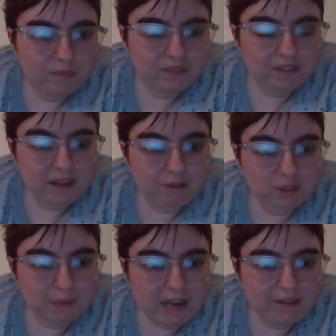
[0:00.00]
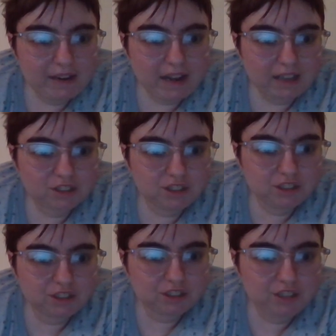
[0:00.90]
that was my reaction
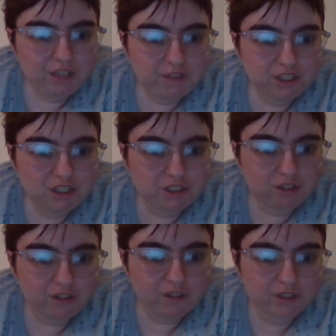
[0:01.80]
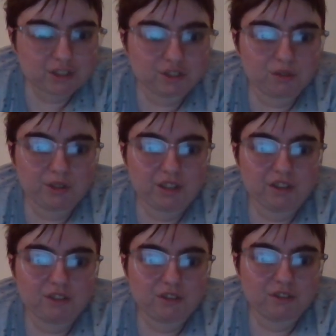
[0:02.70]
to Steven Jewniverse 3.